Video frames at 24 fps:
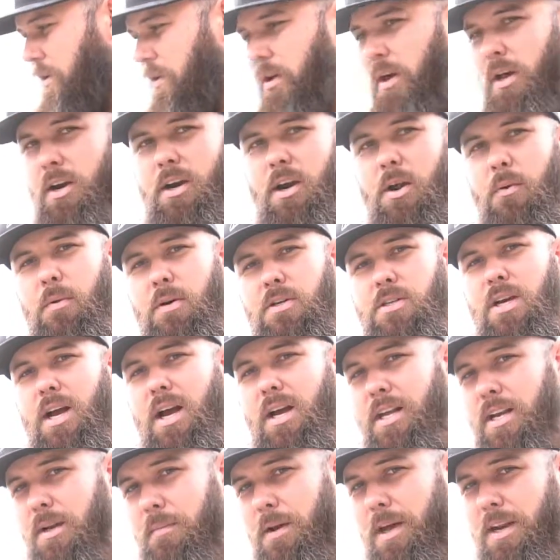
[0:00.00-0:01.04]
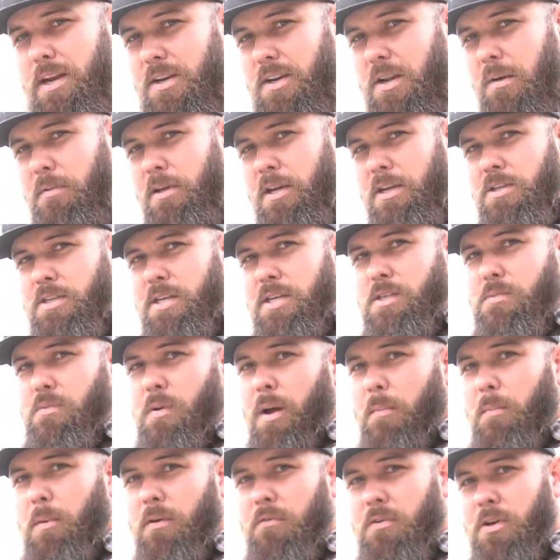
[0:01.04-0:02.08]
I don't know, we're talking about a WJ
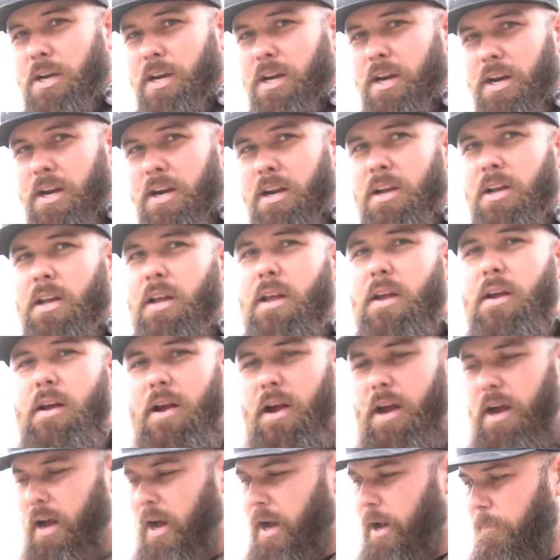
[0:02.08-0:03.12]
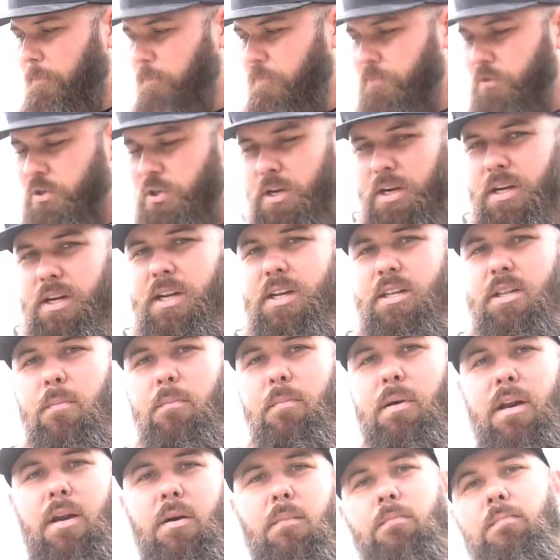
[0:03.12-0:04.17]
swap over here, trying to get the
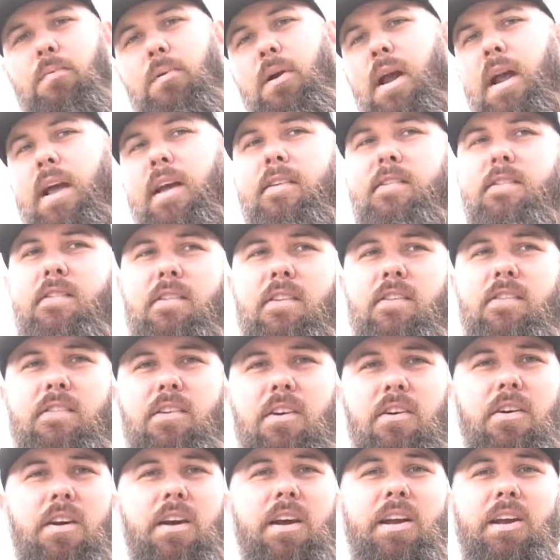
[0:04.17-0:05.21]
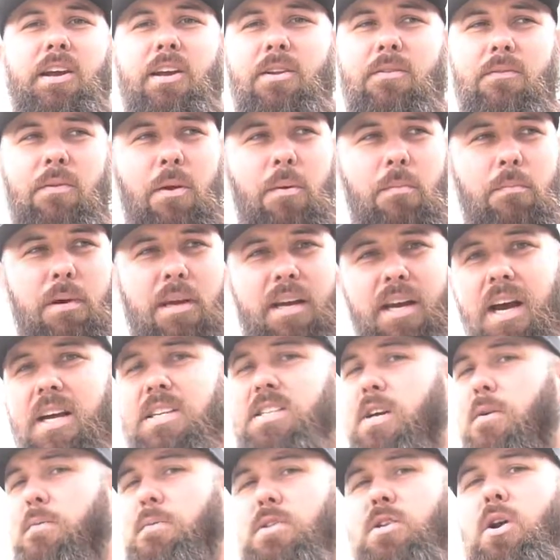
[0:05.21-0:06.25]
better brakes and the steering. And
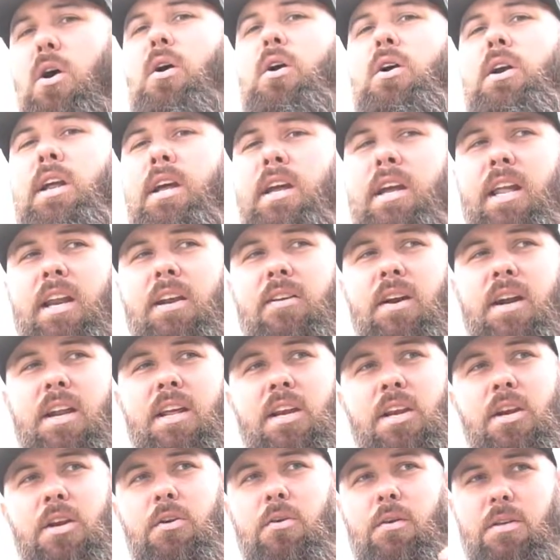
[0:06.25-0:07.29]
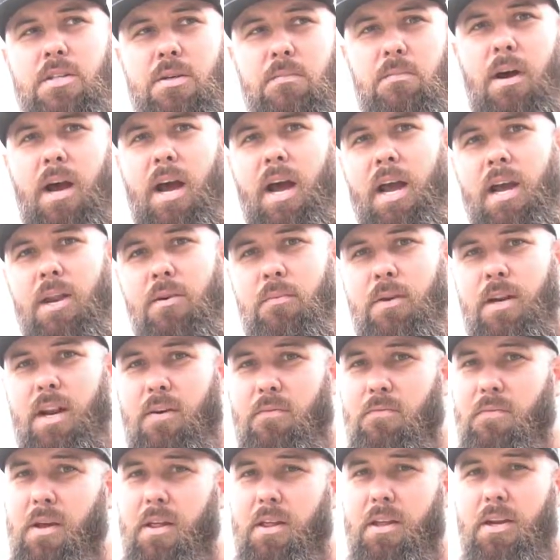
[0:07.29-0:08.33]
because I was already getting ready to do it to mine when I
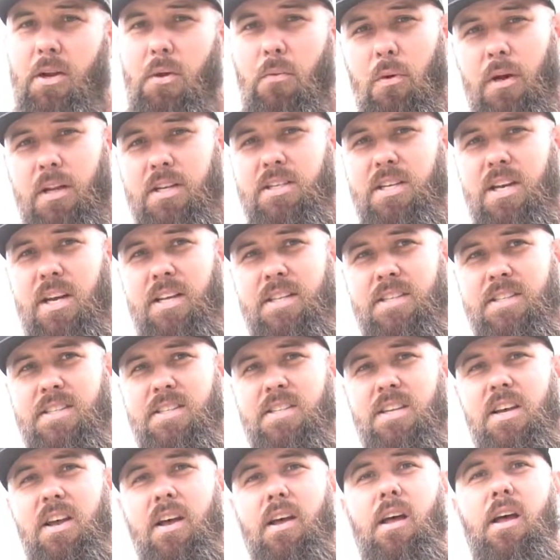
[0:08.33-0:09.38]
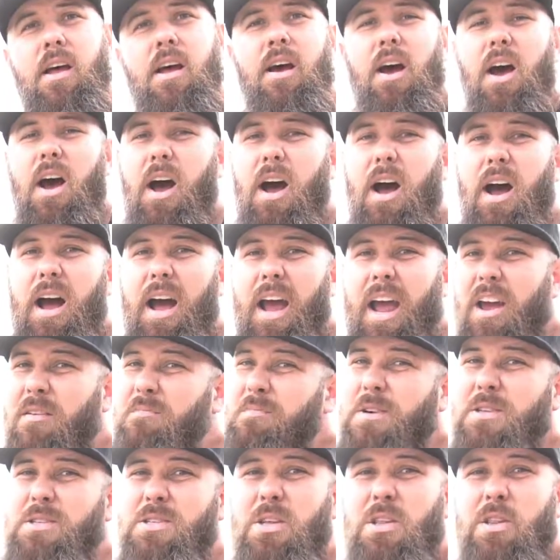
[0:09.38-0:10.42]
fell into 1-tons, I have
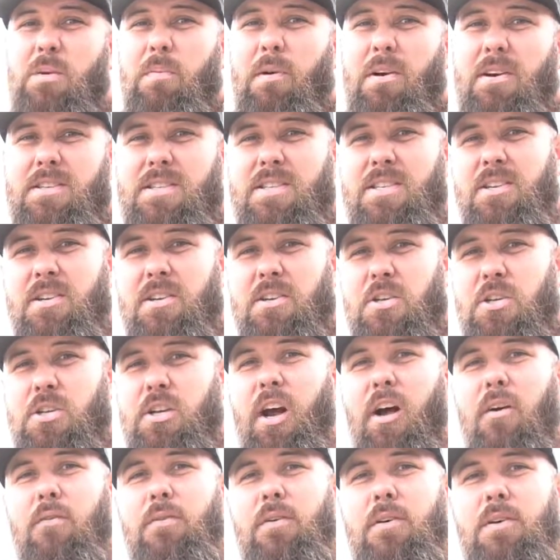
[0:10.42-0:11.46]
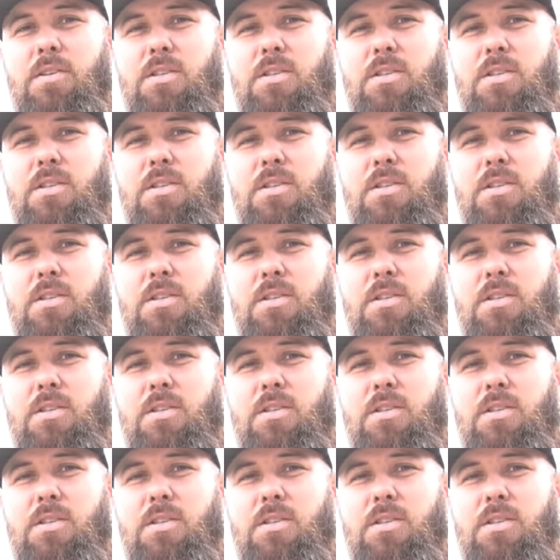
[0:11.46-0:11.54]
most all the parts sitting on a shelf.